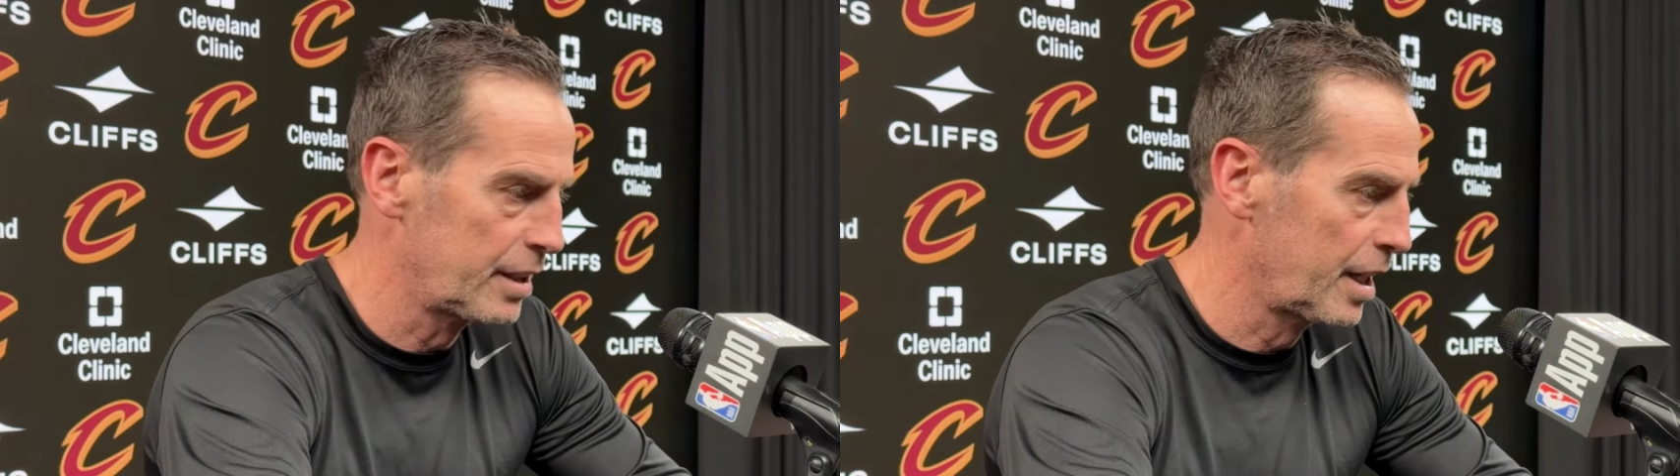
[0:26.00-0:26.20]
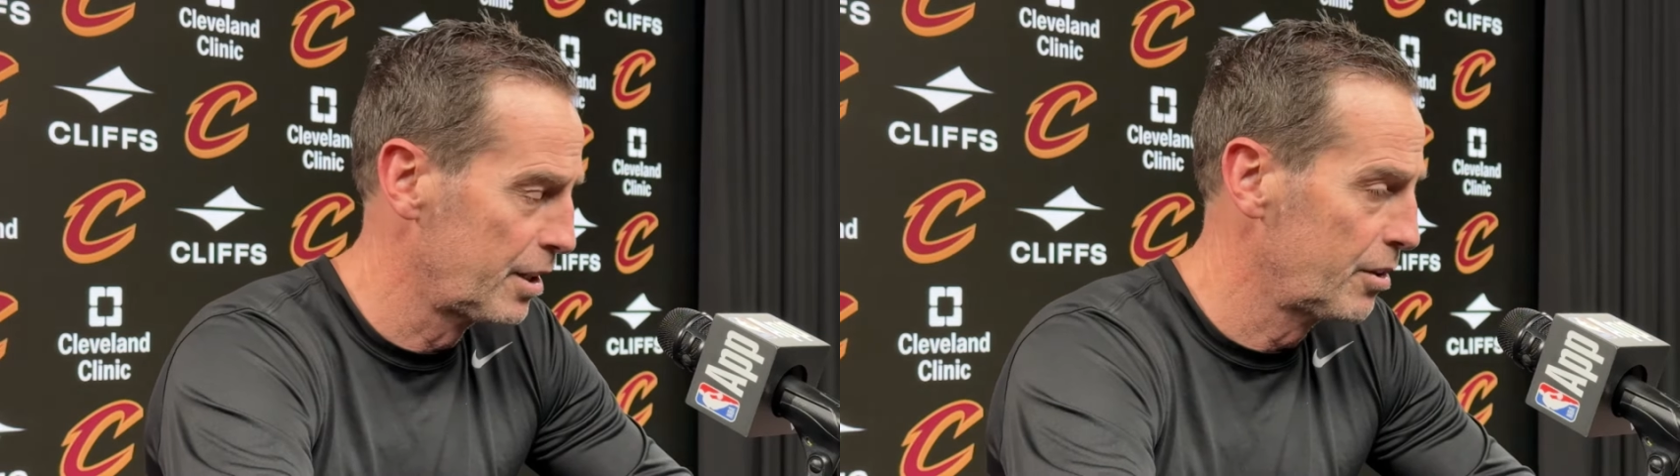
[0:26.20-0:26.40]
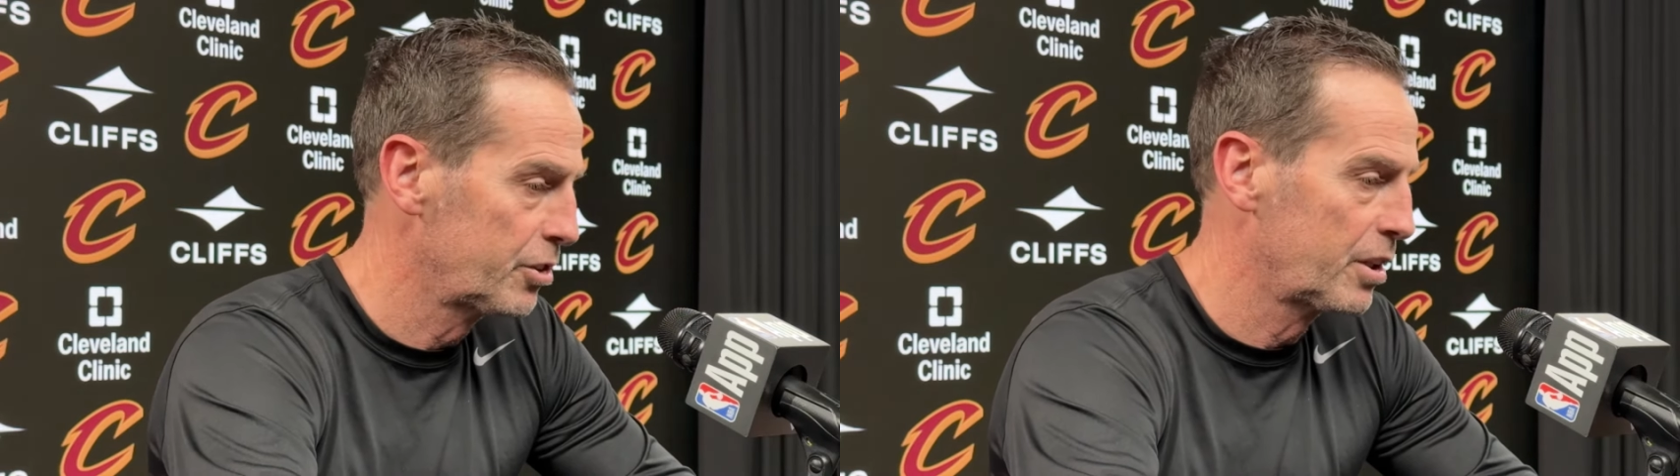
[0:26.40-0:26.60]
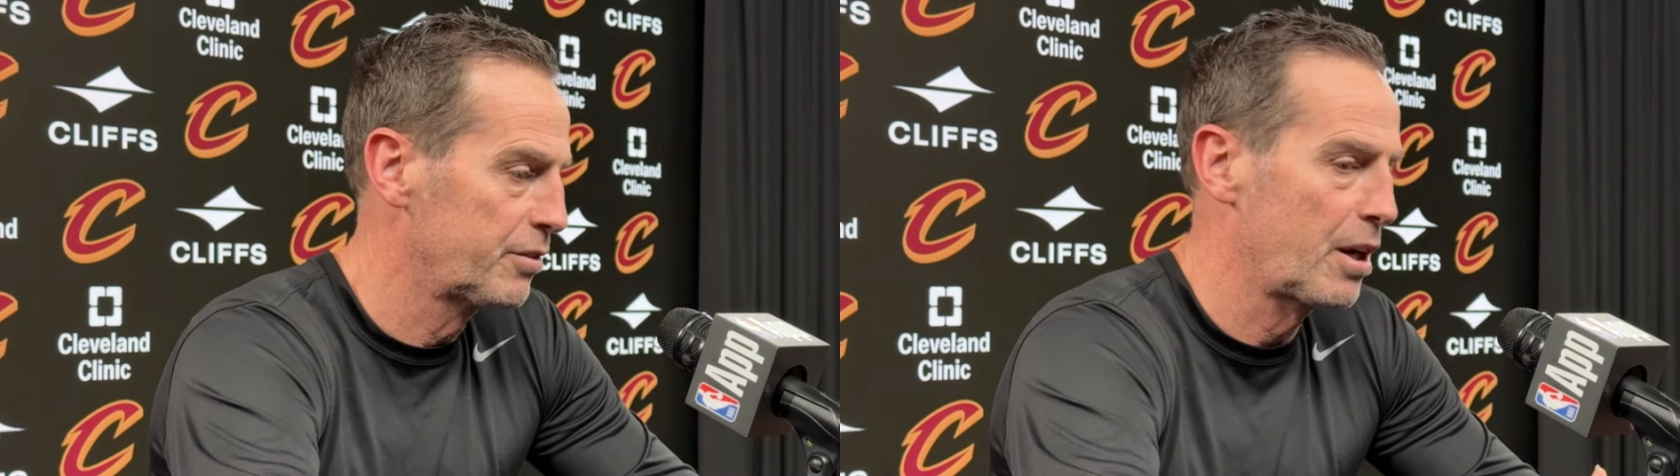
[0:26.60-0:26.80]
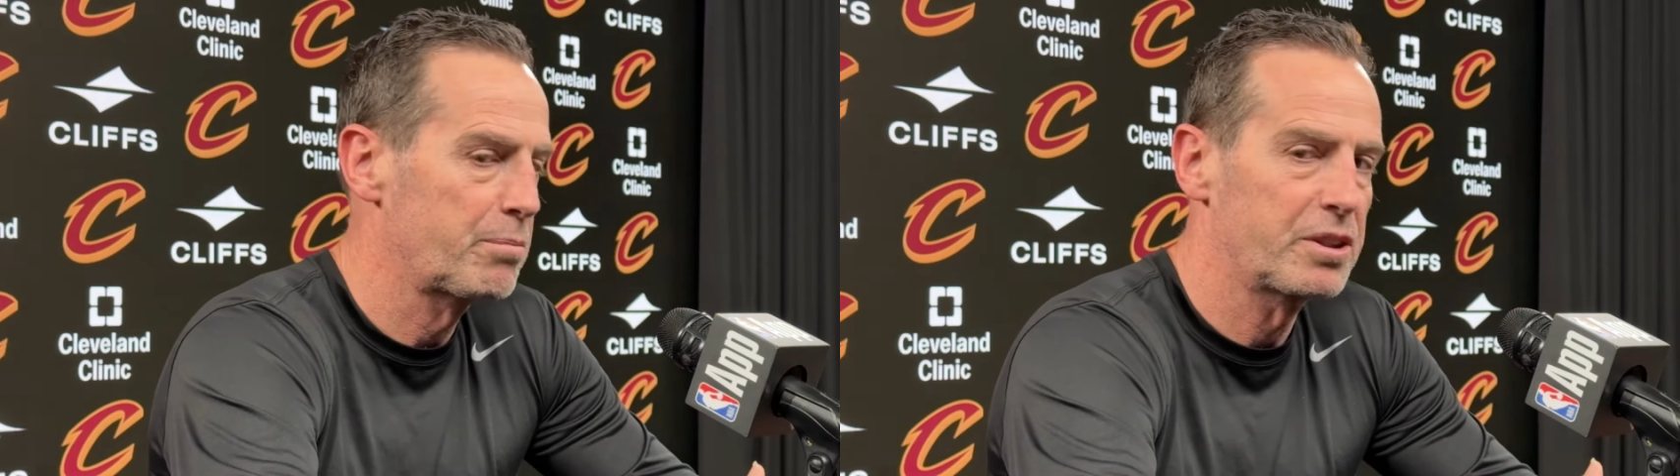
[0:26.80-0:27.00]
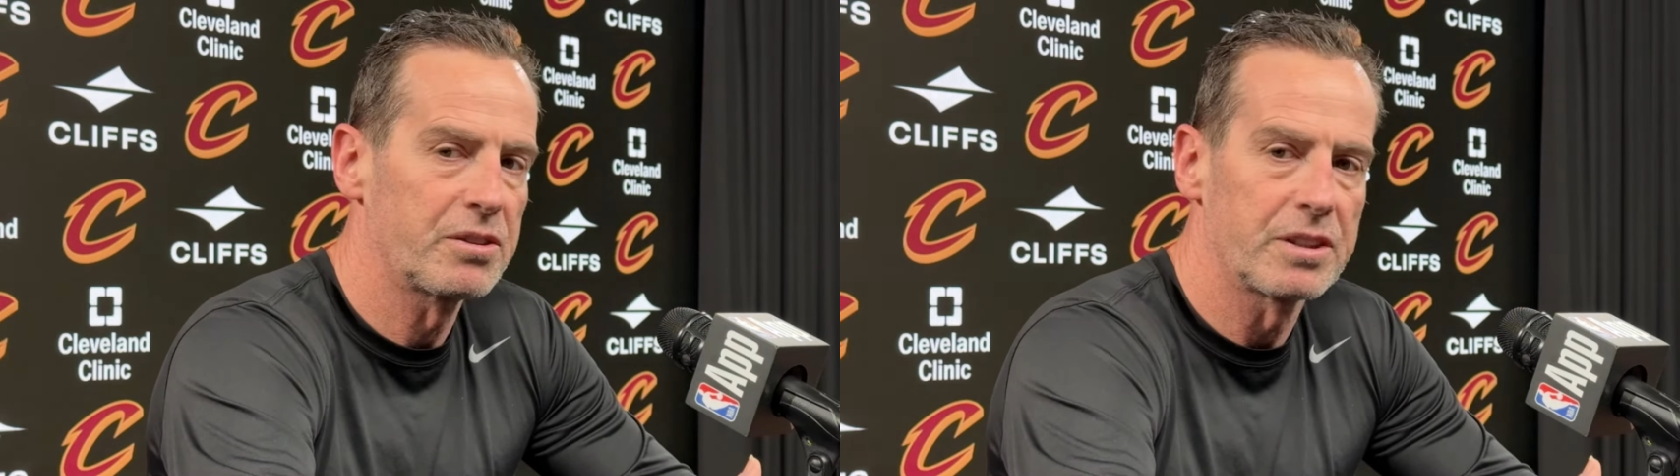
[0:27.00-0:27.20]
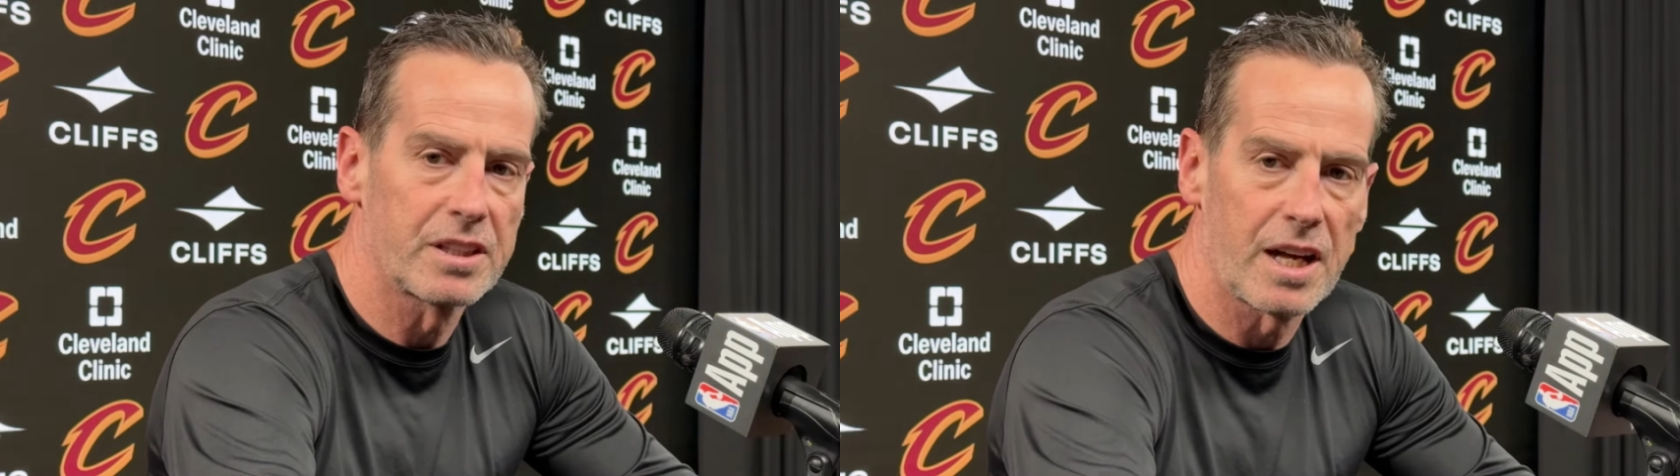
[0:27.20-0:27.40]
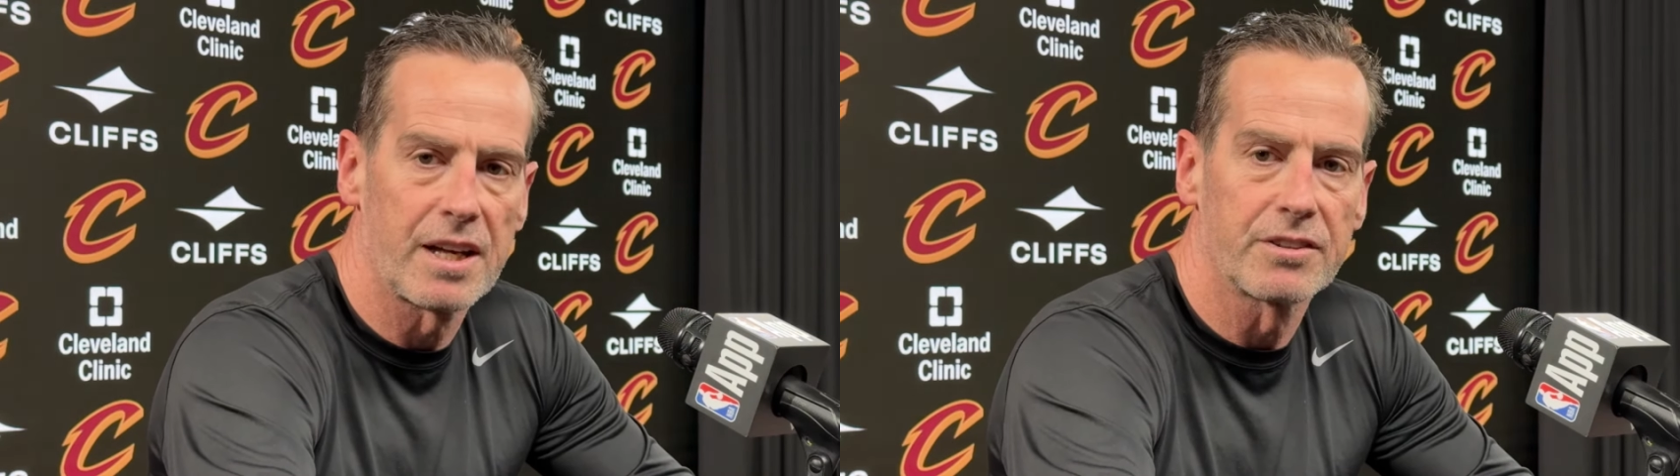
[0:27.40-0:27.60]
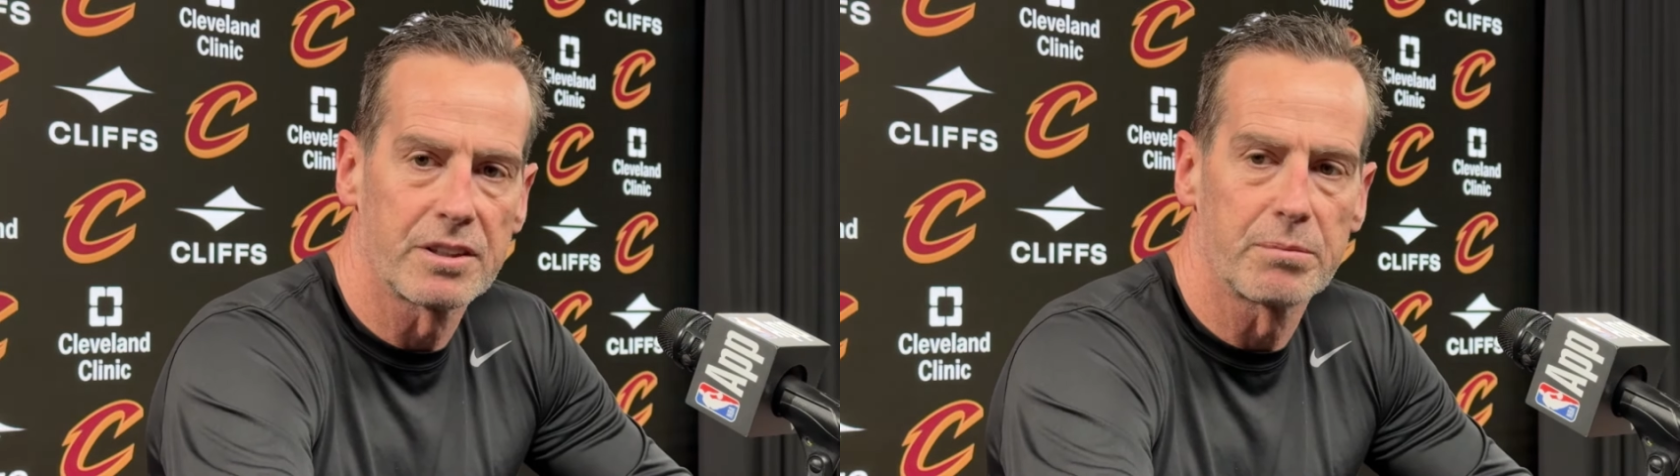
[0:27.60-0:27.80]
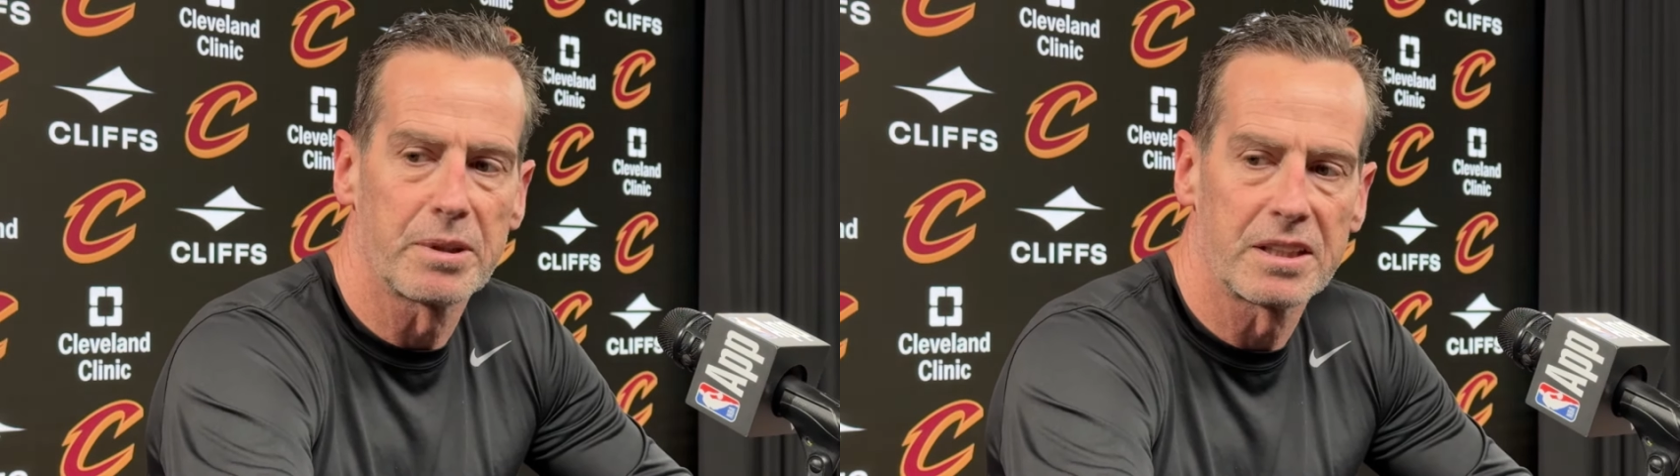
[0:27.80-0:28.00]
and also gives opportunity guys that
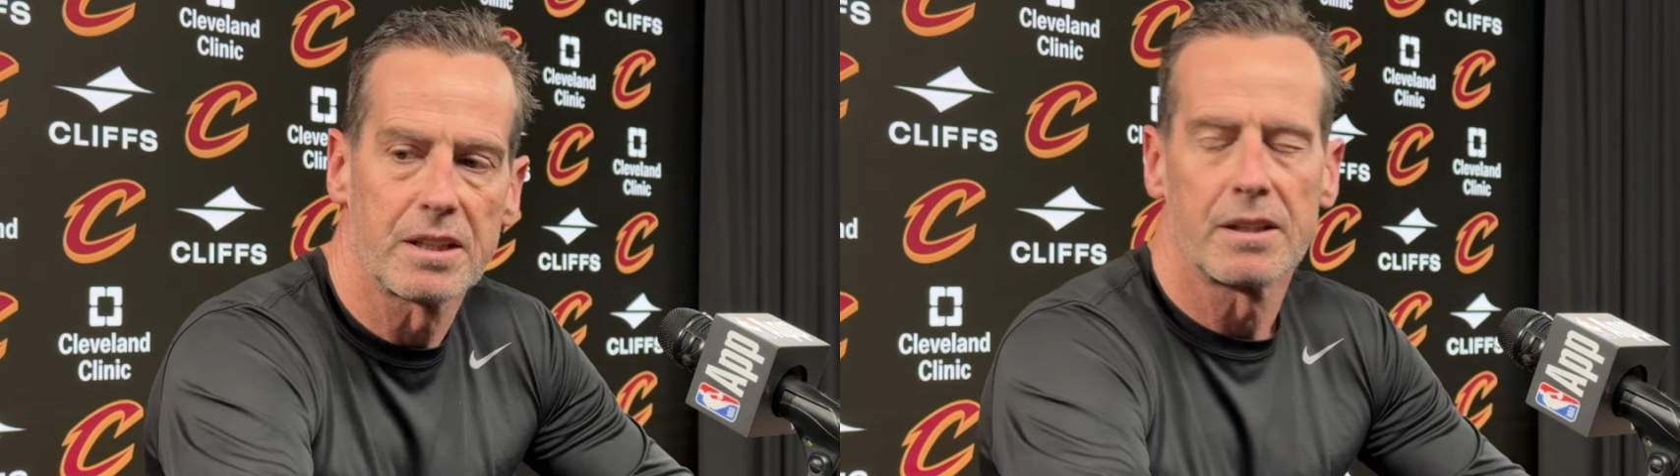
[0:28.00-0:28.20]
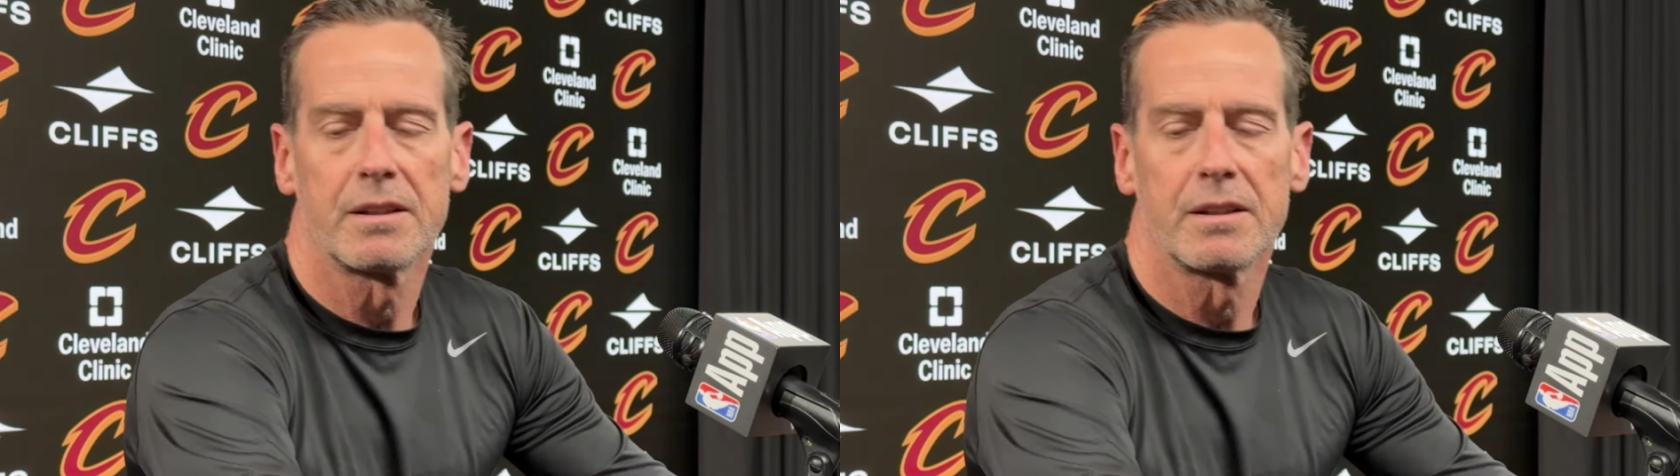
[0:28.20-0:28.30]
have been